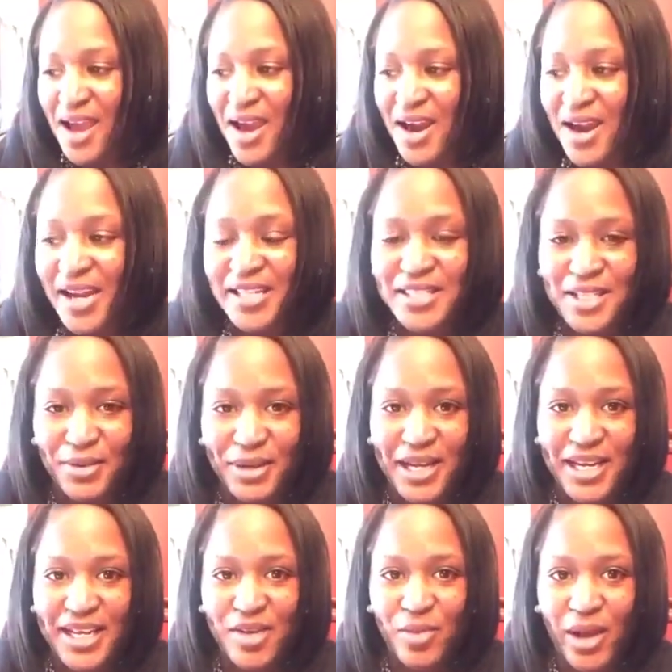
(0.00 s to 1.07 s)
All right, so
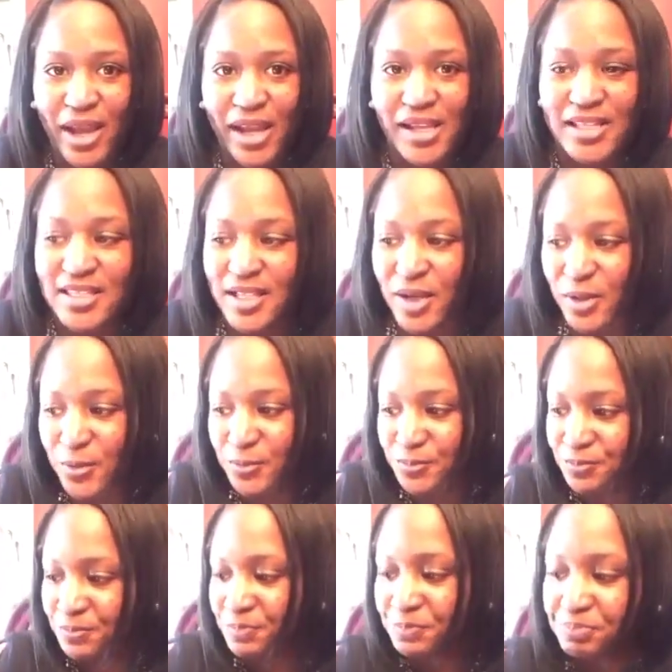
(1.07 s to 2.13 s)
anyway,
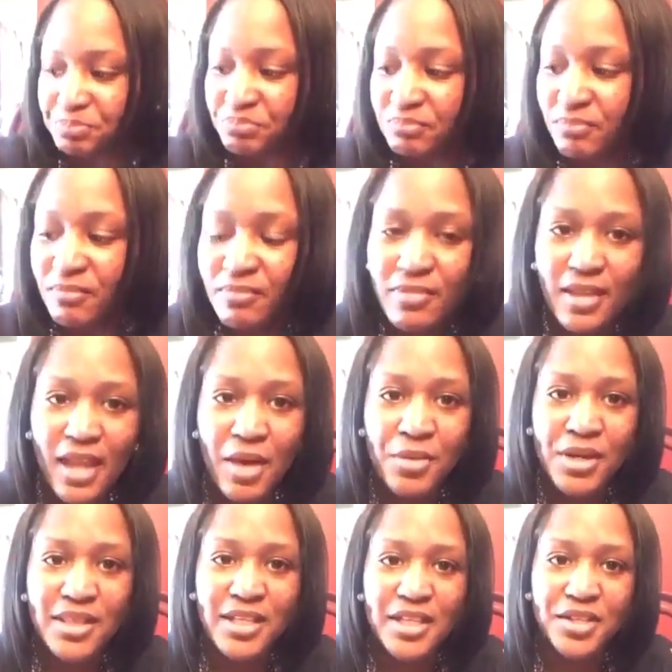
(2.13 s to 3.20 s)
I
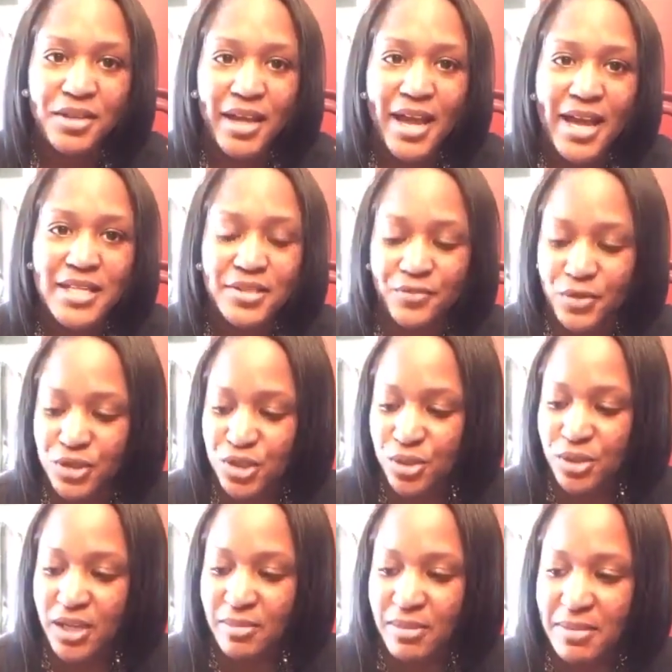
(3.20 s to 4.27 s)
want to thank you guys for
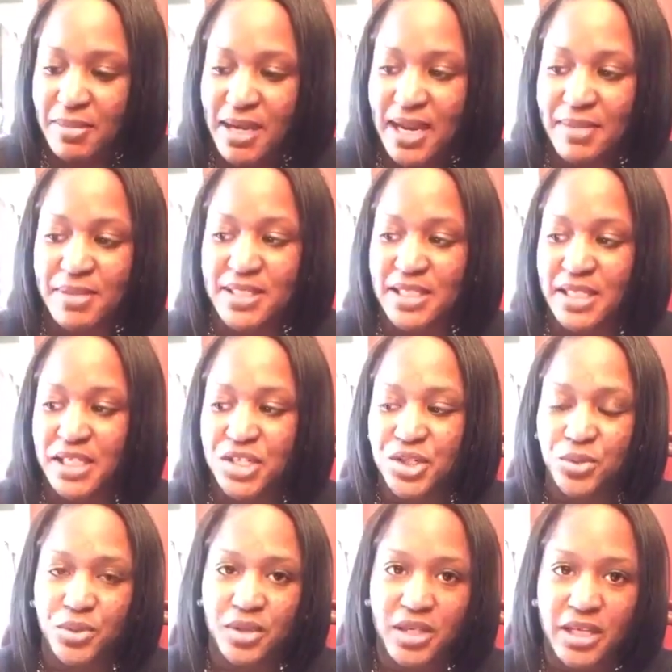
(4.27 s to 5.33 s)
joining me. My name is
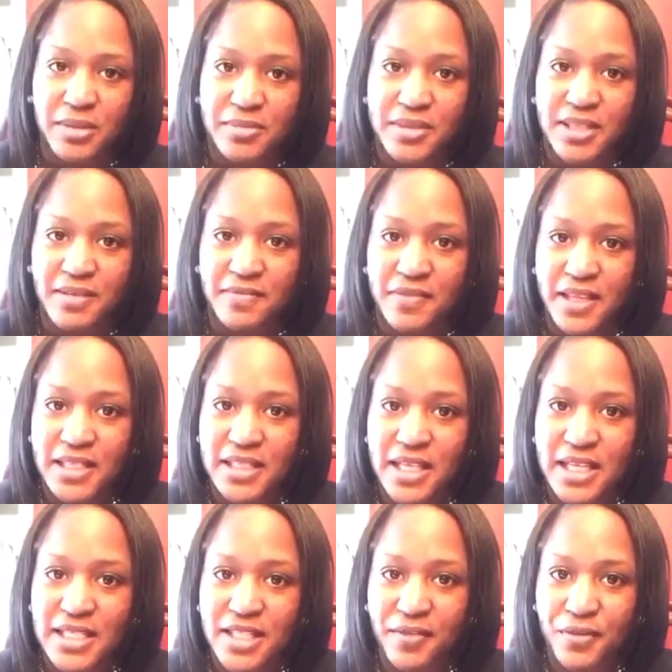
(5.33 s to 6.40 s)
Keisha Williams. If this
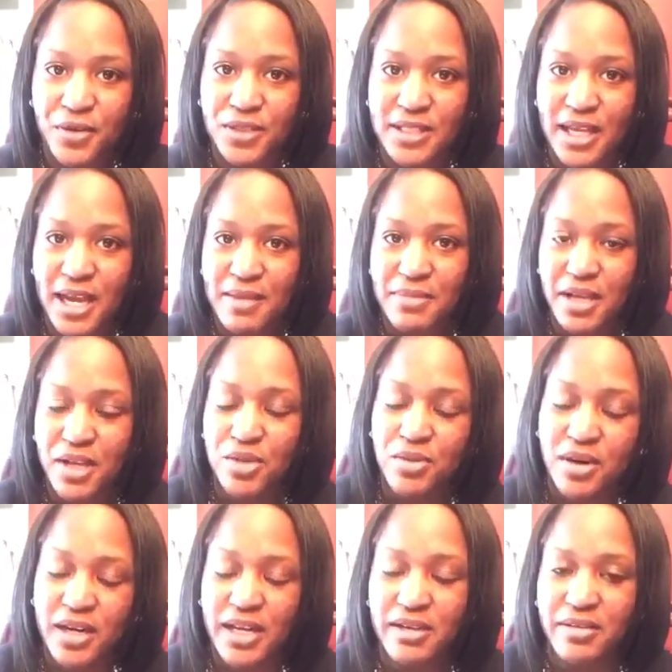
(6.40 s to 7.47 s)
is the first time that you
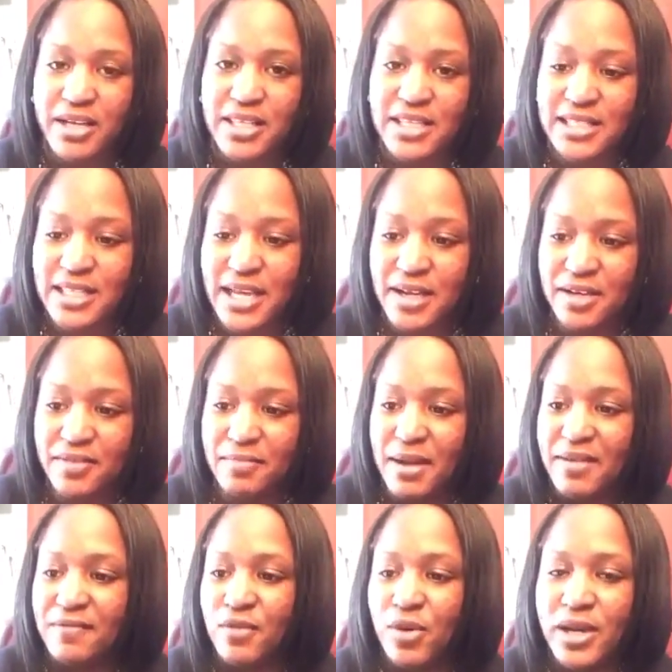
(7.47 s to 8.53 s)
are hearing the sound of
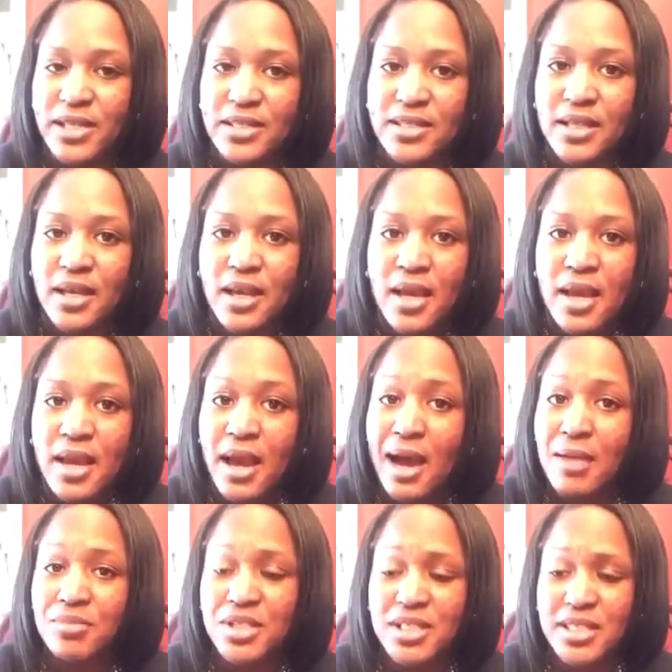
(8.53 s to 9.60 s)
my voice,
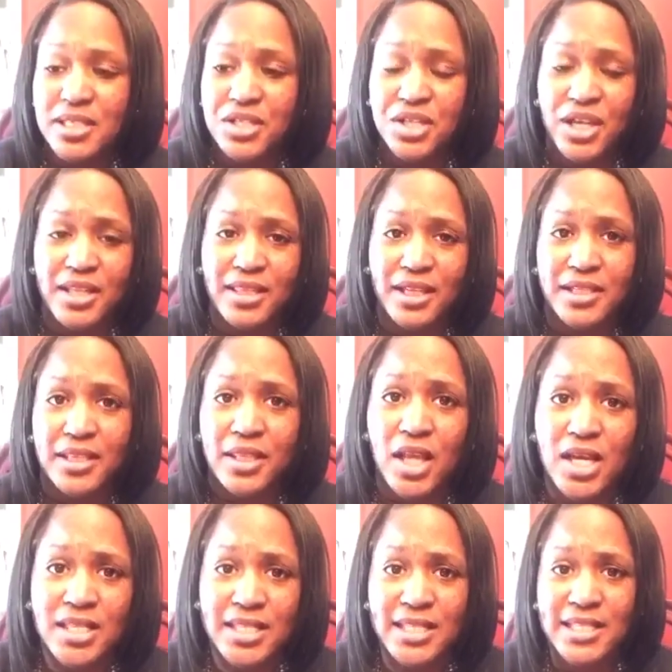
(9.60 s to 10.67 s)
I'm just a chick that
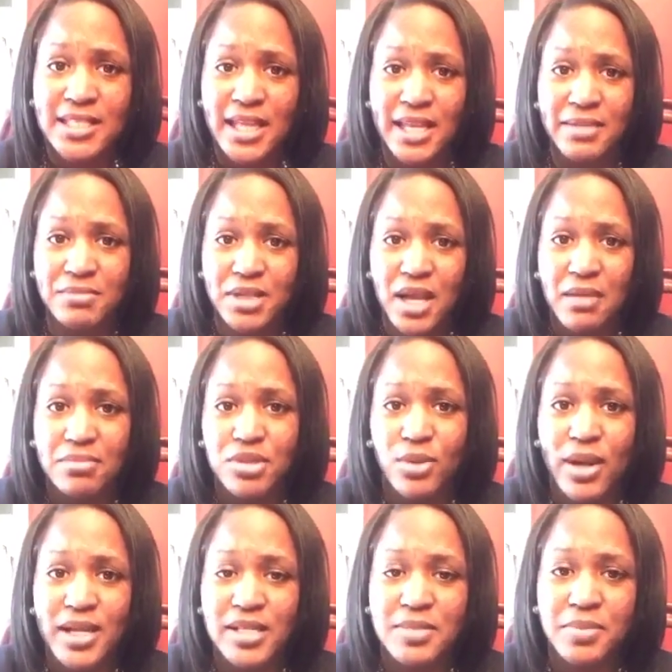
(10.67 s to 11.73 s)
lost the same job
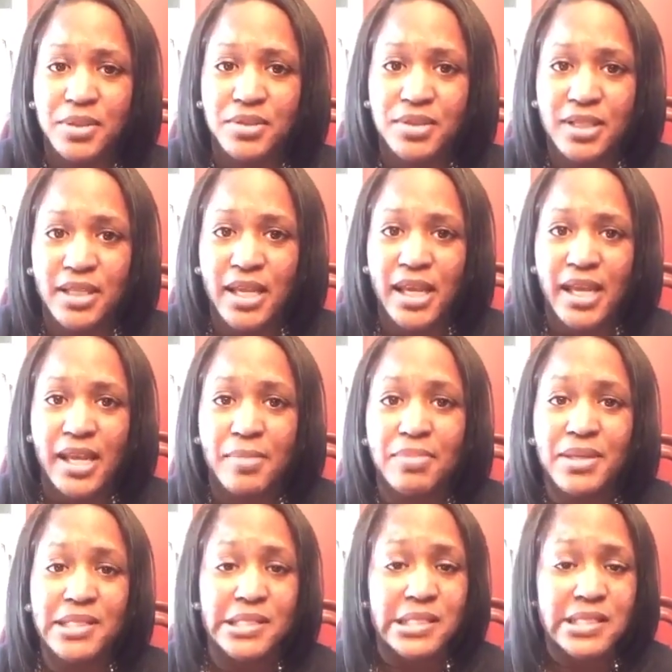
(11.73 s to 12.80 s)
twice, building a
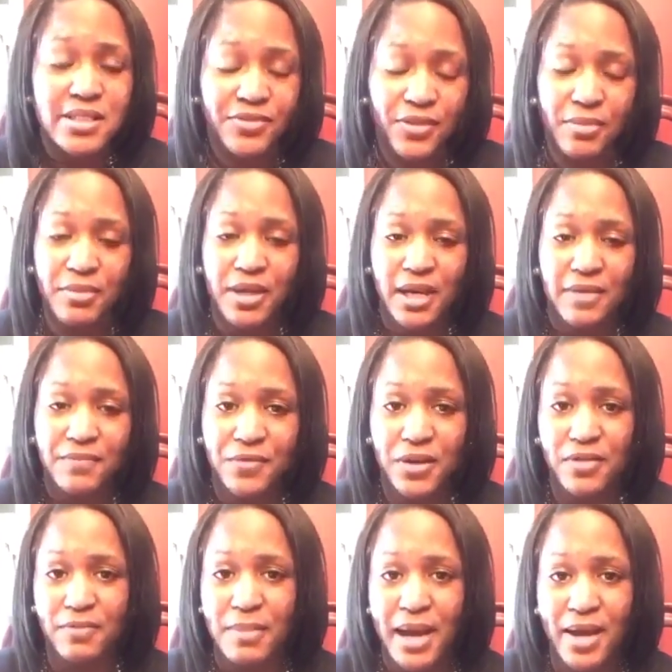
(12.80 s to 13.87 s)
business from the
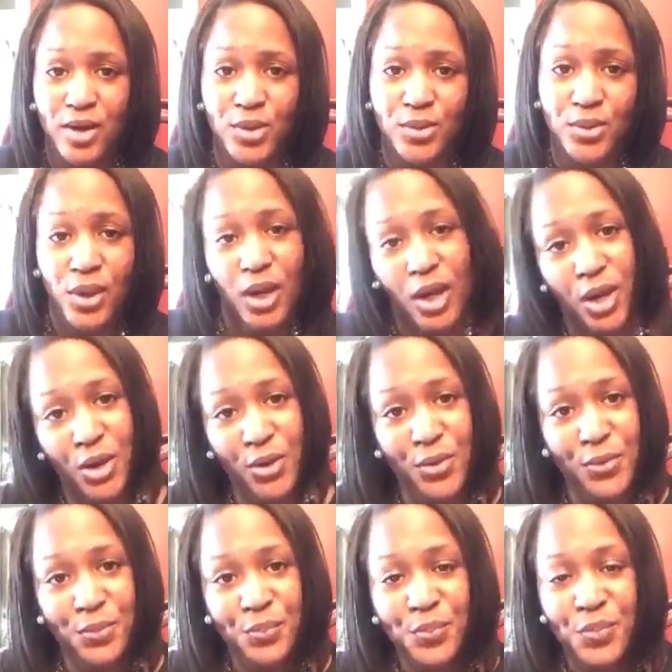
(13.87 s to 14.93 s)
comfort of my own home.